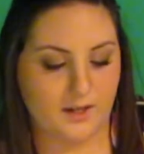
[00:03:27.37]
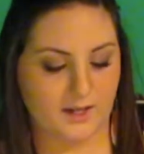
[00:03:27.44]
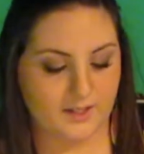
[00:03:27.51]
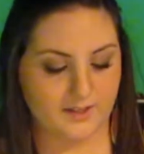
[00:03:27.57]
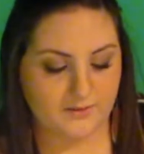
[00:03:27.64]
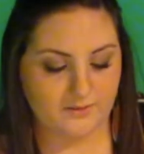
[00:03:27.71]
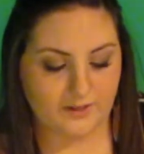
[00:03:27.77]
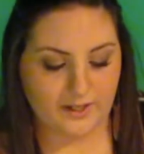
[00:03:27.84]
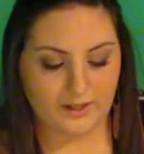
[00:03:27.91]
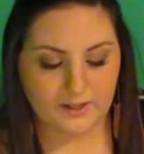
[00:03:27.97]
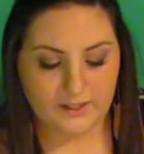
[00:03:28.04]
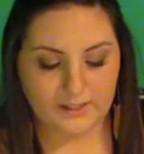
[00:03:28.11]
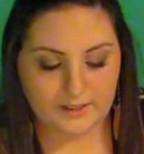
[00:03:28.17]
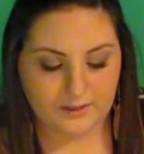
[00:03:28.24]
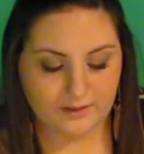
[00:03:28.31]
It's
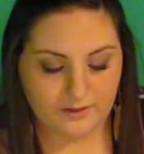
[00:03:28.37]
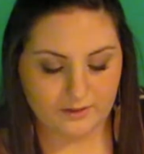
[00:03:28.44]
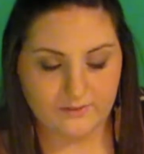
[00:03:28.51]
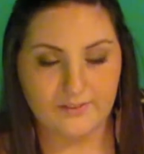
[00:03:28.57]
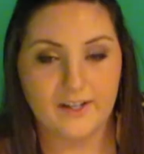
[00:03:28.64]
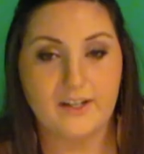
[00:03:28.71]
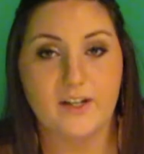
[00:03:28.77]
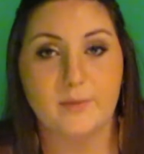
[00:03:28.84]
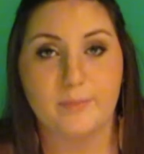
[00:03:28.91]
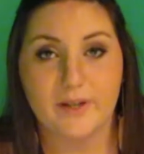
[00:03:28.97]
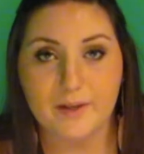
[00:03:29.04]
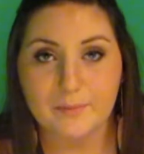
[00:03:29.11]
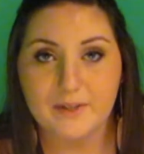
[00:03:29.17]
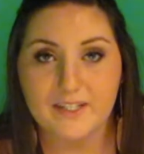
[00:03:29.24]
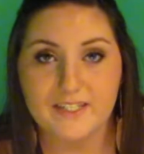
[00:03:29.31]
very, very
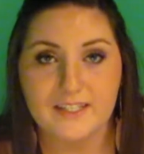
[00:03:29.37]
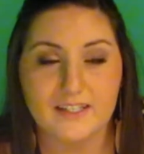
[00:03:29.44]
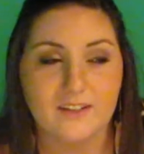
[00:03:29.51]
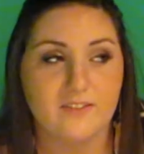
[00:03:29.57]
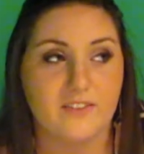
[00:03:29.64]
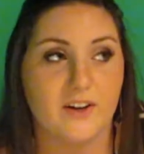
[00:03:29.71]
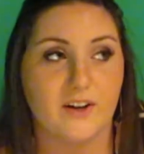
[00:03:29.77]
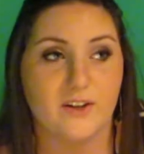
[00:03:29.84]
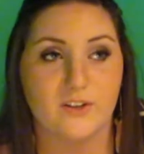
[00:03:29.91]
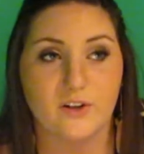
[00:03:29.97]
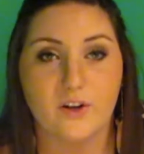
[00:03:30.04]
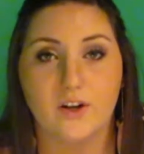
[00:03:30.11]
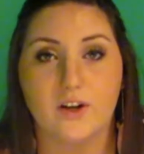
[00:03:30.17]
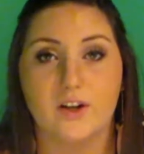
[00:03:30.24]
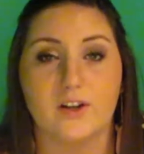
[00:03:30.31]
pigmented, very
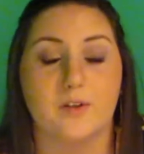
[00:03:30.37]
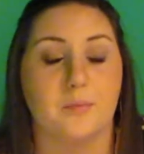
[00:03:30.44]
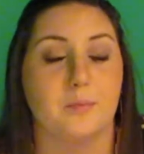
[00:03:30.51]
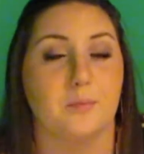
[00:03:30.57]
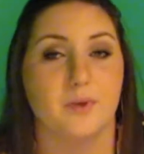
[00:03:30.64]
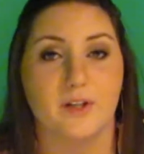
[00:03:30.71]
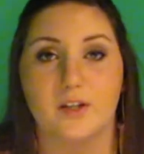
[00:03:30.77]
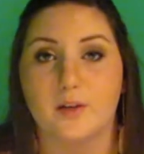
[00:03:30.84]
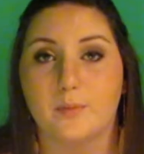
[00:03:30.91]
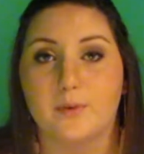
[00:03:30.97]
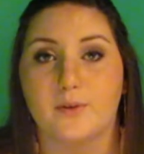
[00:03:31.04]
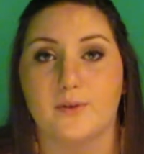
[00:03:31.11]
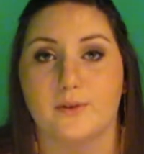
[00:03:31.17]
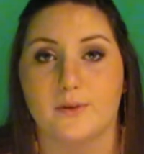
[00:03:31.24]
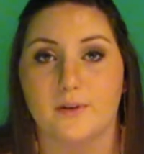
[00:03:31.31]
dark,
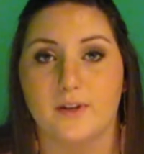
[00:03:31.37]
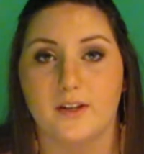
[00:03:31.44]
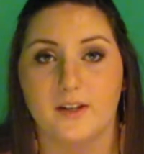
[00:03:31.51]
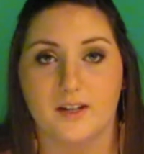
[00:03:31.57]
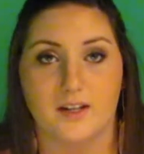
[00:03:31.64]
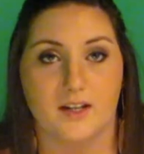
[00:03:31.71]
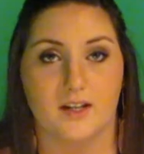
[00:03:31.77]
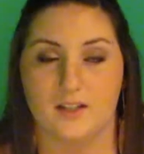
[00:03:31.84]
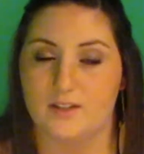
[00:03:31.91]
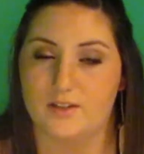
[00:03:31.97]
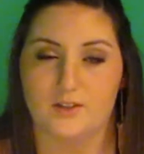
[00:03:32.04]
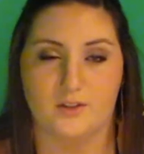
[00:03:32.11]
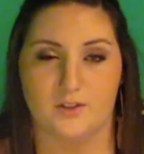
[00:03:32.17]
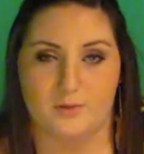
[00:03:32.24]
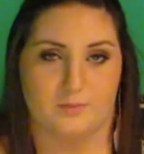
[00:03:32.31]
blendable.
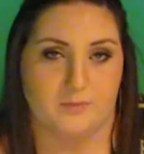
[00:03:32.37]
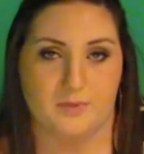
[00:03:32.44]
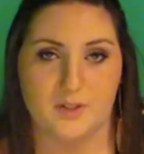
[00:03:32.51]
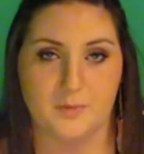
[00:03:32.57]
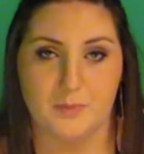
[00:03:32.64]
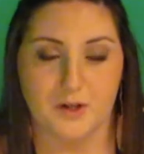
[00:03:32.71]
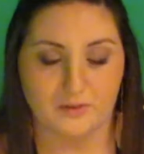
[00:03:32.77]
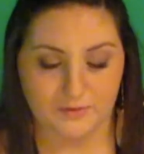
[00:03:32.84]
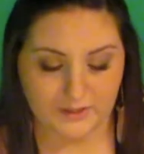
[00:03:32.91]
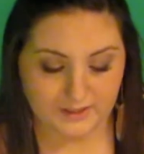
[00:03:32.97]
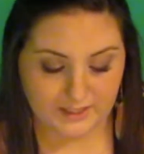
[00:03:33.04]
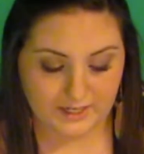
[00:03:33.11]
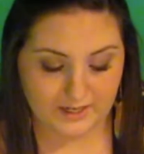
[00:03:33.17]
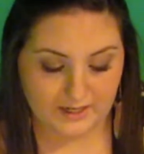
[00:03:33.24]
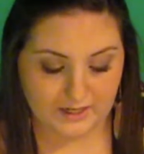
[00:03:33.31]
It's perfect.
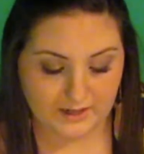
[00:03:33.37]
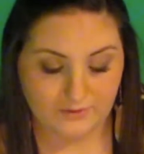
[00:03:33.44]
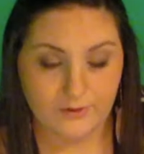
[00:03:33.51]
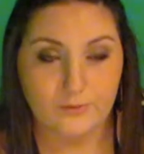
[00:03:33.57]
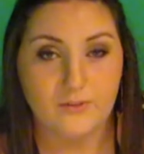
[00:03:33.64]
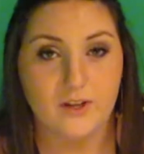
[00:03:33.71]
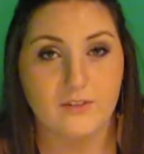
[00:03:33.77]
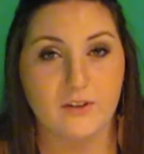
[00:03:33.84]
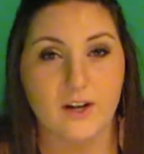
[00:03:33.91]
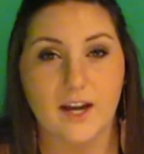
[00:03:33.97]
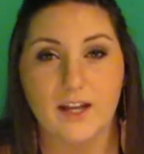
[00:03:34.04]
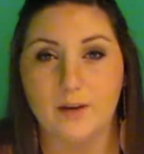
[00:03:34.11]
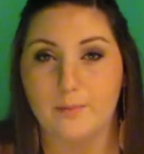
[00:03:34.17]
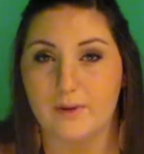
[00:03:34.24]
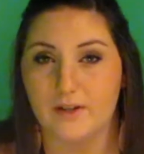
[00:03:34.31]
And if you've never
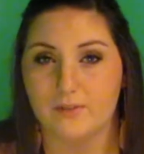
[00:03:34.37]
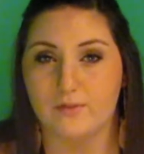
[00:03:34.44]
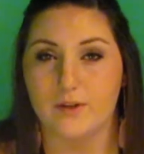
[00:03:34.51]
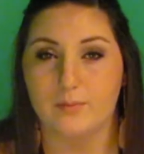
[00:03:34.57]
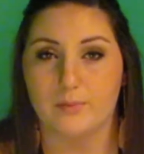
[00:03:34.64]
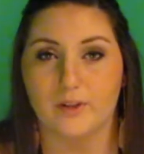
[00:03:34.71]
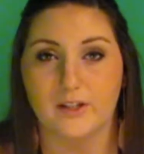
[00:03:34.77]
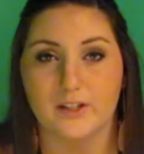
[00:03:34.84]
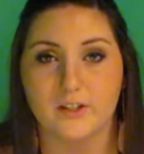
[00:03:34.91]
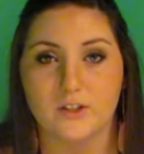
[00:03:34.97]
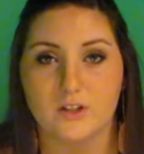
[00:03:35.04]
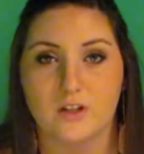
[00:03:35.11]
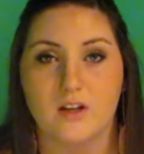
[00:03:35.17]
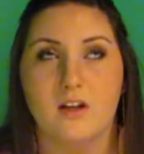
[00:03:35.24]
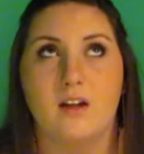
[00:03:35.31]
had a Benefit blush,
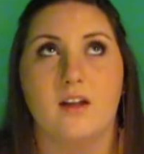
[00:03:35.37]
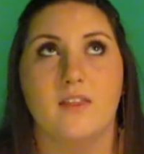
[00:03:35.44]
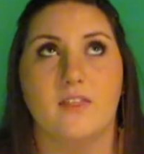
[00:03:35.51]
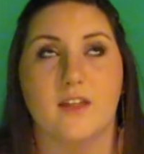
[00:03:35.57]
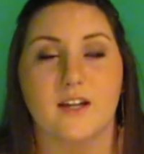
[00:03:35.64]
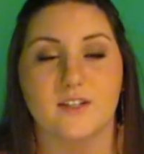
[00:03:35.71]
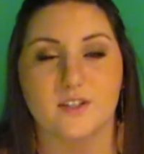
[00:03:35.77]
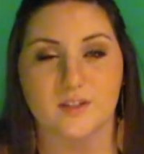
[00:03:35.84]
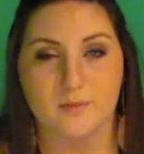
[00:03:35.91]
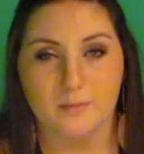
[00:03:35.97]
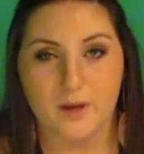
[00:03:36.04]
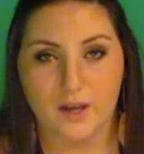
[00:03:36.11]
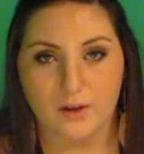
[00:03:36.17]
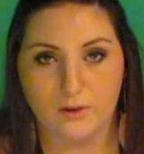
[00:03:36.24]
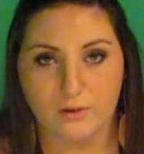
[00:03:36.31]
they
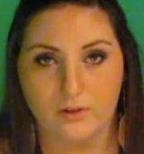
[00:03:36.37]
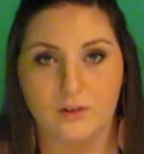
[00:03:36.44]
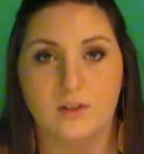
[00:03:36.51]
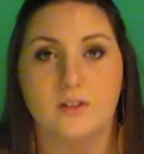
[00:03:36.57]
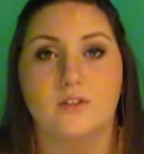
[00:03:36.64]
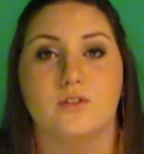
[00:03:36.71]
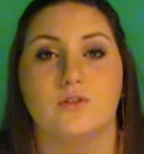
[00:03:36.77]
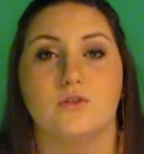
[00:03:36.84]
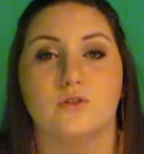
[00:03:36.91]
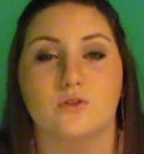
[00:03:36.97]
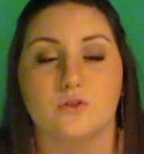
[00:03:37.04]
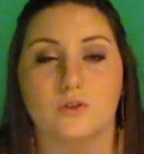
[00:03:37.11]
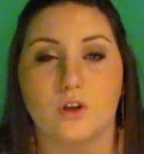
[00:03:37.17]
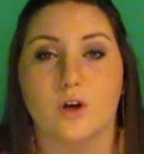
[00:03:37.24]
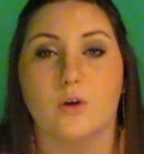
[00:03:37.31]
smell
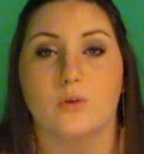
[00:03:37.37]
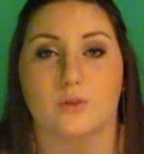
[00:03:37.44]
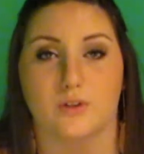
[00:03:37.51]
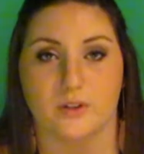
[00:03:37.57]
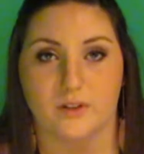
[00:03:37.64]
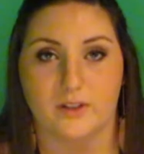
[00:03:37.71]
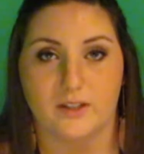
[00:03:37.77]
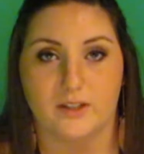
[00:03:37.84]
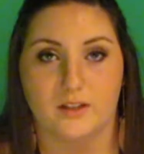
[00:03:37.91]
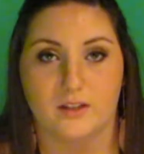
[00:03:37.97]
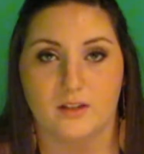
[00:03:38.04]
so good.